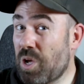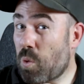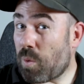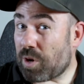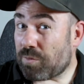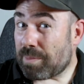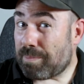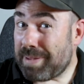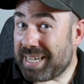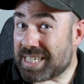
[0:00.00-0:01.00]
One of the
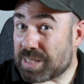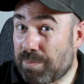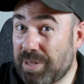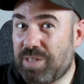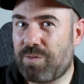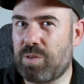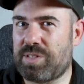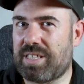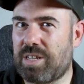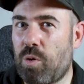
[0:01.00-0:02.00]
biggest pitfalls
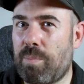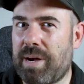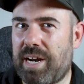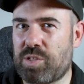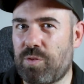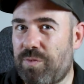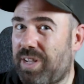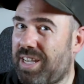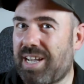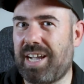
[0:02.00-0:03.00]
that home buyers of
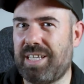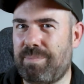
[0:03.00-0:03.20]
any kind